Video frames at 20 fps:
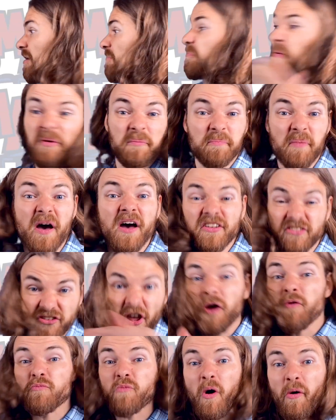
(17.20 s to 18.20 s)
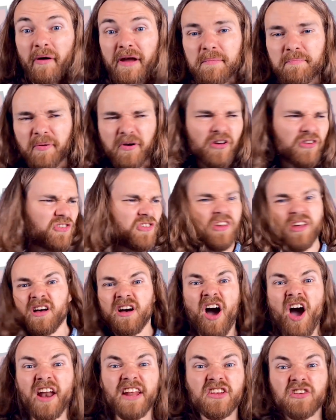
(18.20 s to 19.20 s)
But don't worry, because
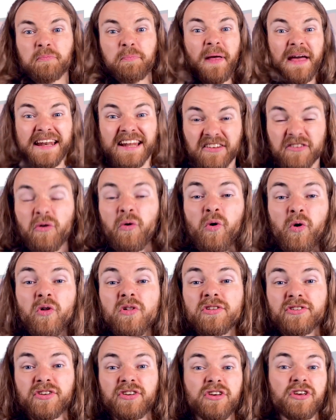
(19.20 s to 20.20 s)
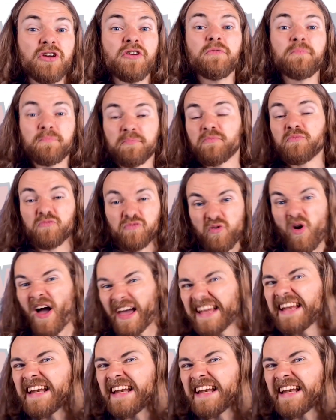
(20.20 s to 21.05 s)
I'll explain it all to you right